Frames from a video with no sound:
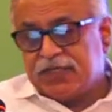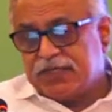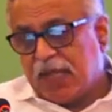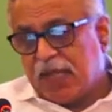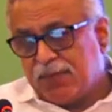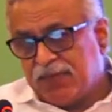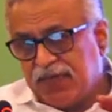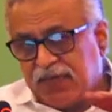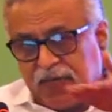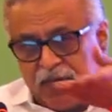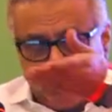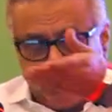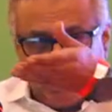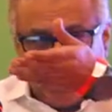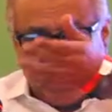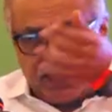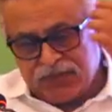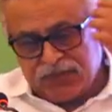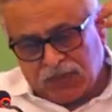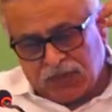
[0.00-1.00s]
it's happening at
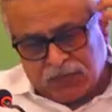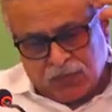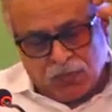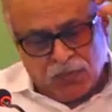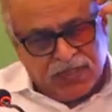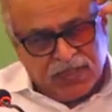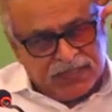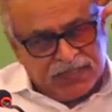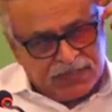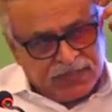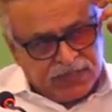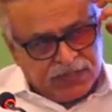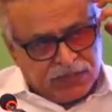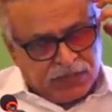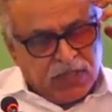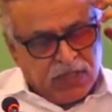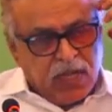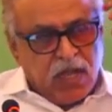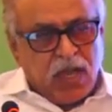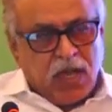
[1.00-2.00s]
Max, Dr. Kuller's
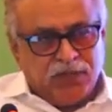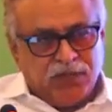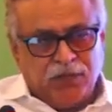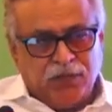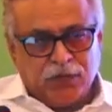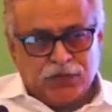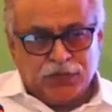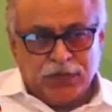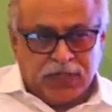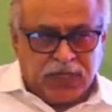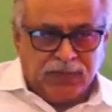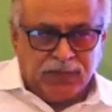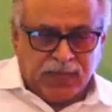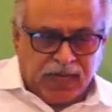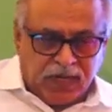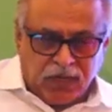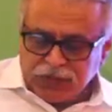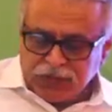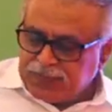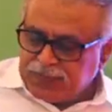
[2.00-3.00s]
station. Unfortunately,
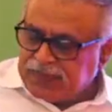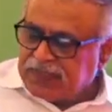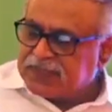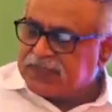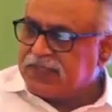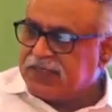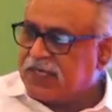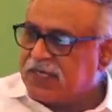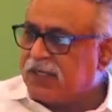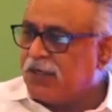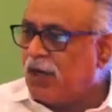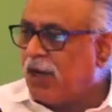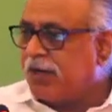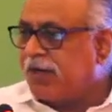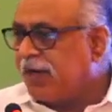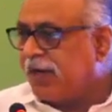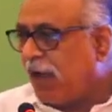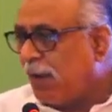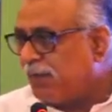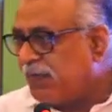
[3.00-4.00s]
my hospital has yet not
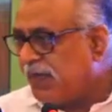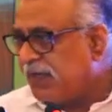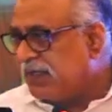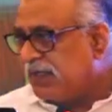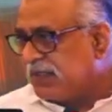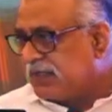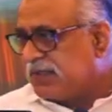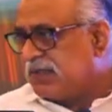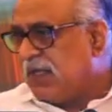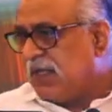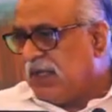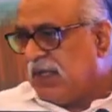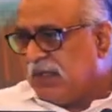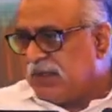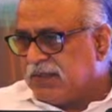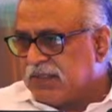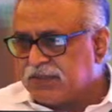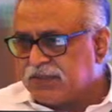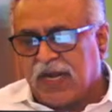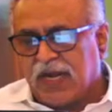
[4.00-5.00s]
adopted this
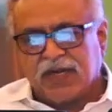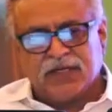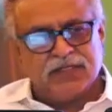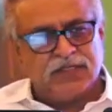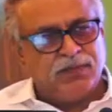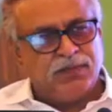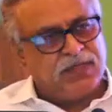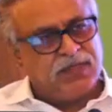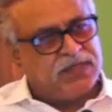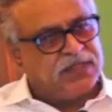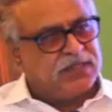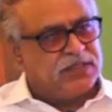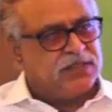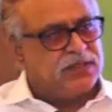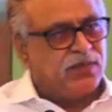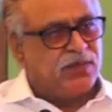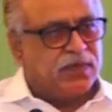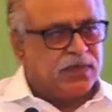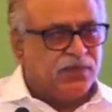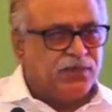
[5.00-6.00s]
strategy, but this is
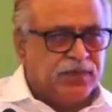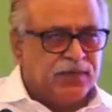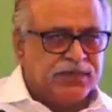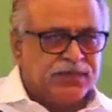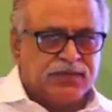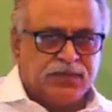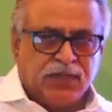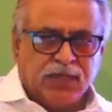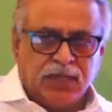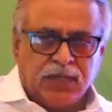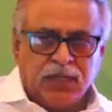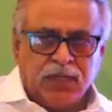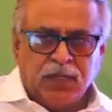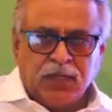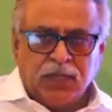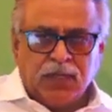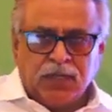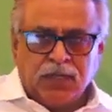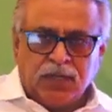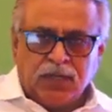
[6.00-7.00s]
a wonderful,
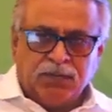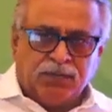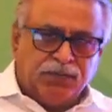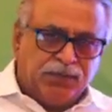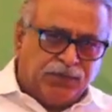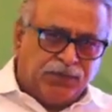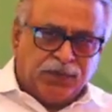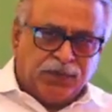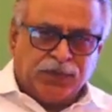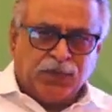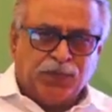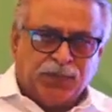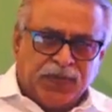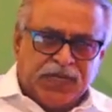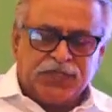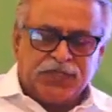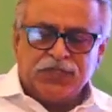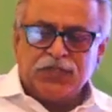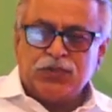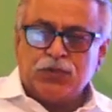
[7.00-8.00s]
for the
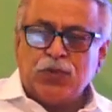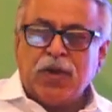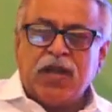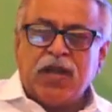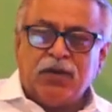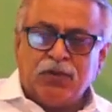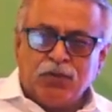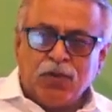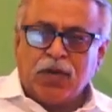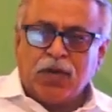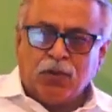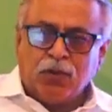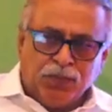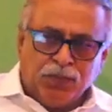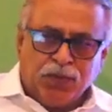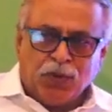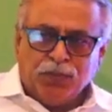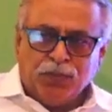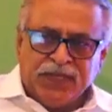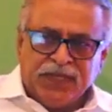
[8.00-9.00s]
patients who are
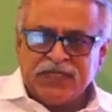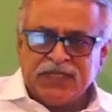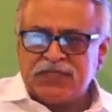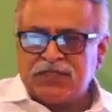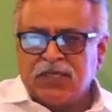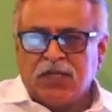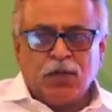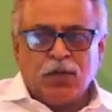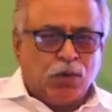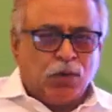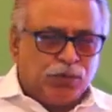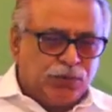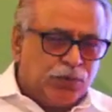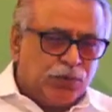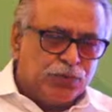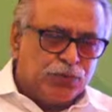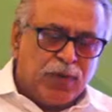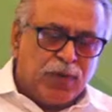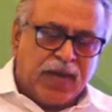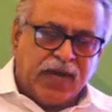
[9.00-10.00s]
obese, or
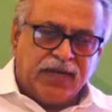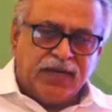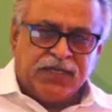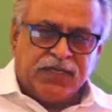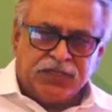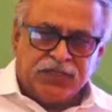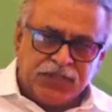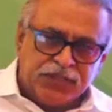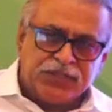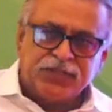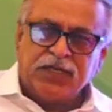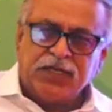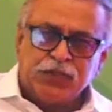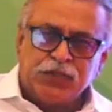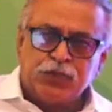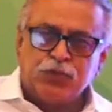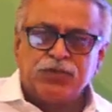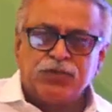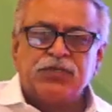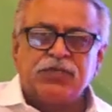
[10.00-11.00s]
those who had incisional
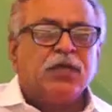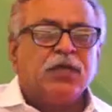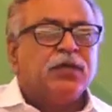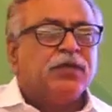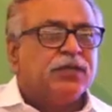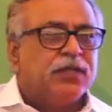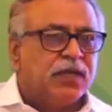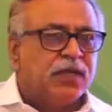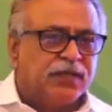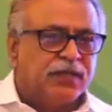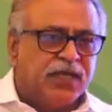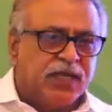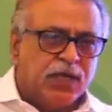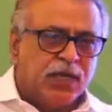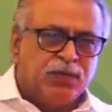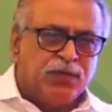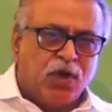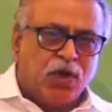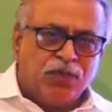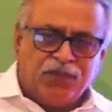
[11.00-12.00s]
issues, they
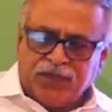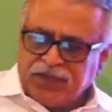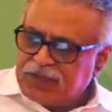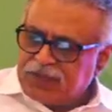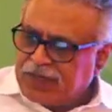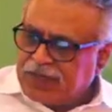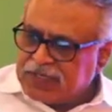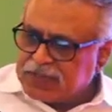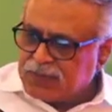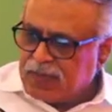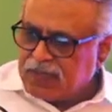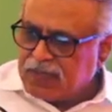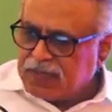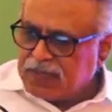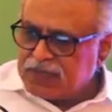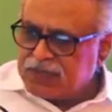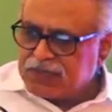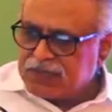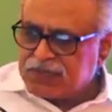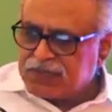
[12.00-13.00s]
can be offered
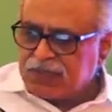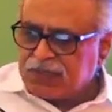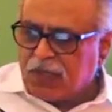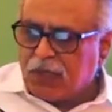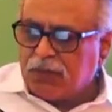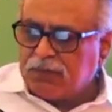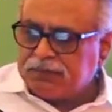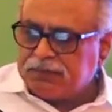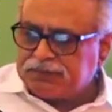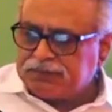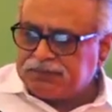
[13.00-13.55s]
transplantations now.